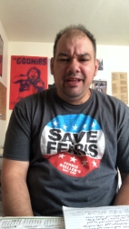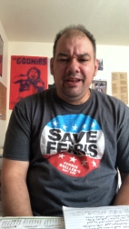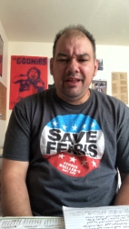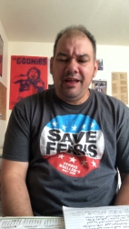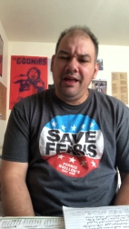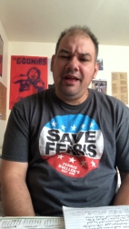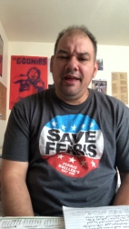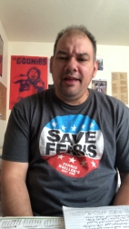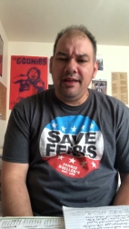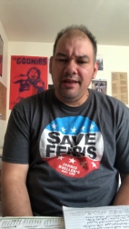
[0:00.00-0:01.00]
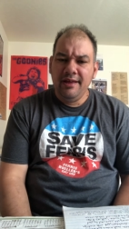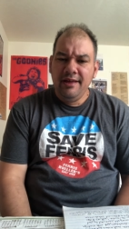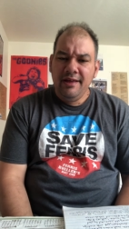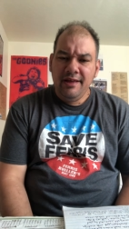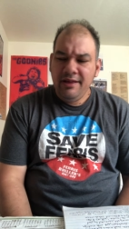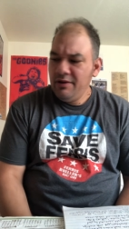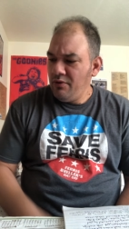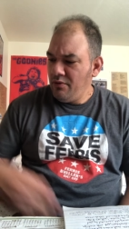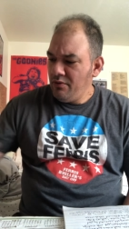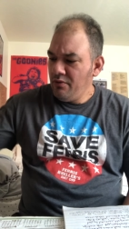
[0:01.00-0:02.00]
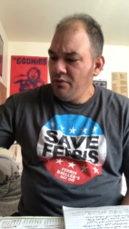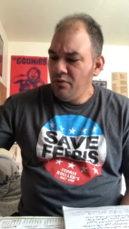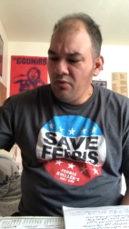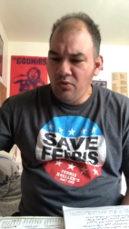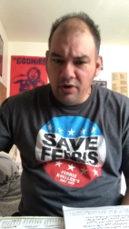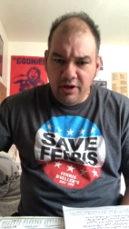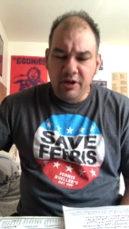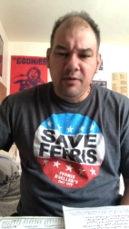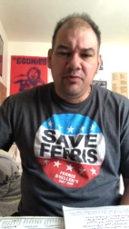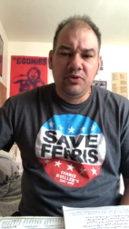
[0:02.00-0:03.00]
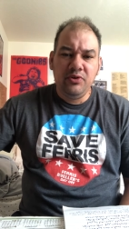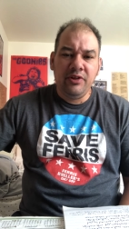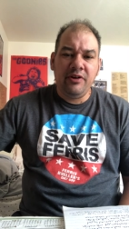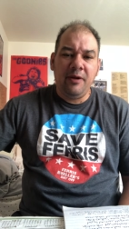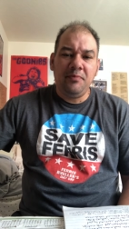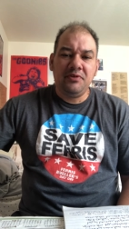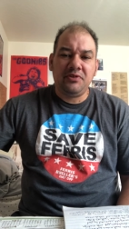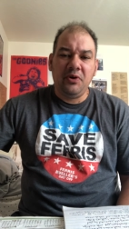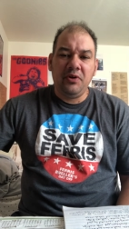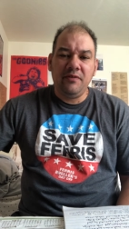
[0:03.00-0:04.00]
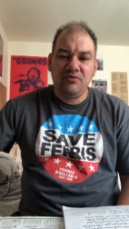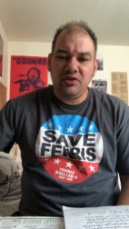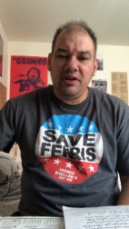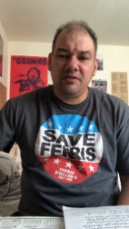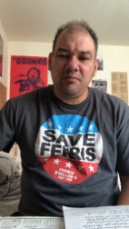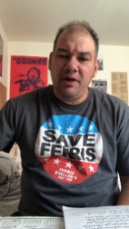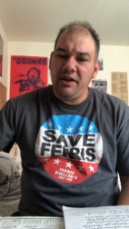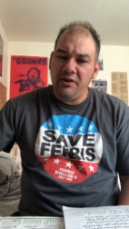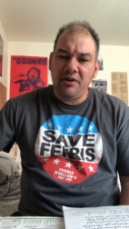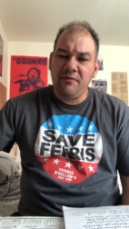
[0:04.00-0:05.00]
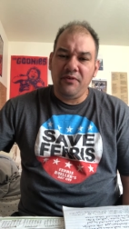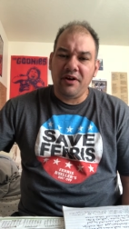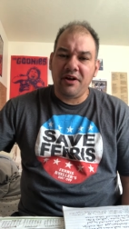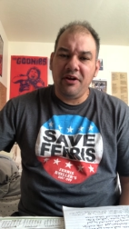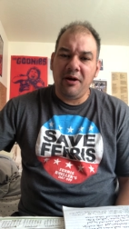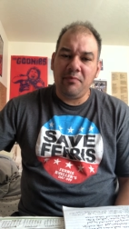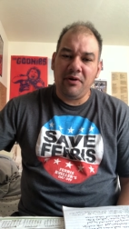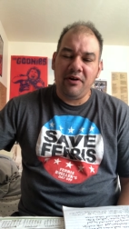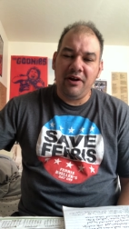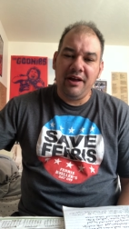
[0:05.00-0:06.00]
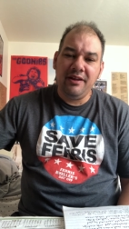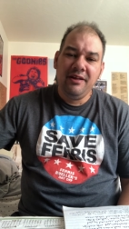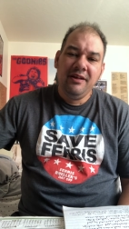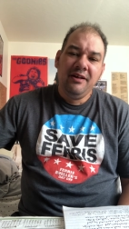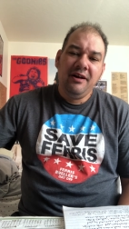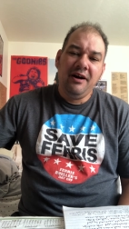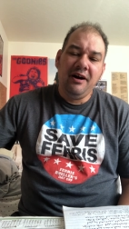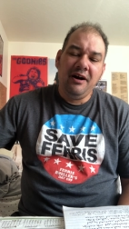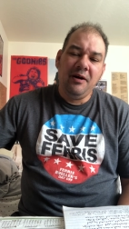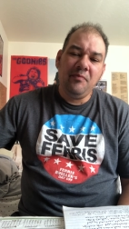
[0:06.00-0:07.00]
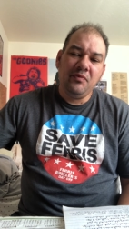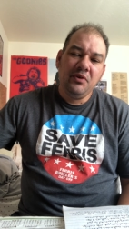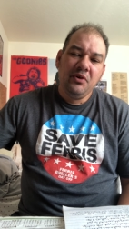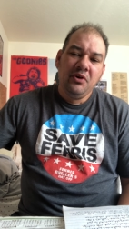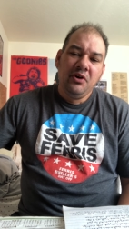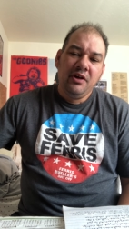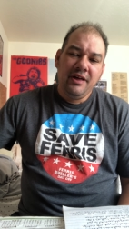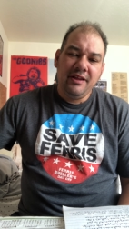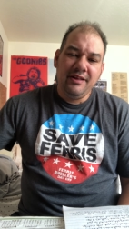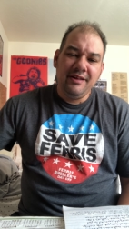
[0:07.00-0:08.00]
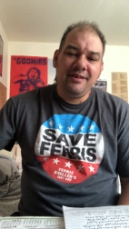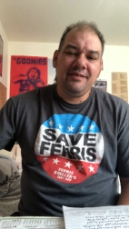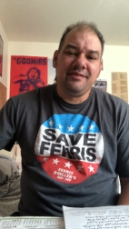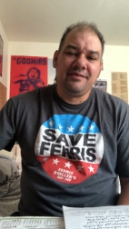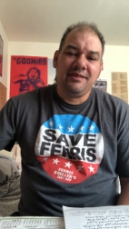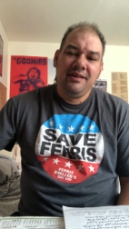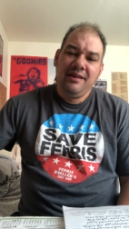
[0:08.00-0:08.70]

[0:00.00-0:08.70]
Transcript: Hey! Welcome to another episode of Jake's Bounty. Already fucking up, alright? Um, it is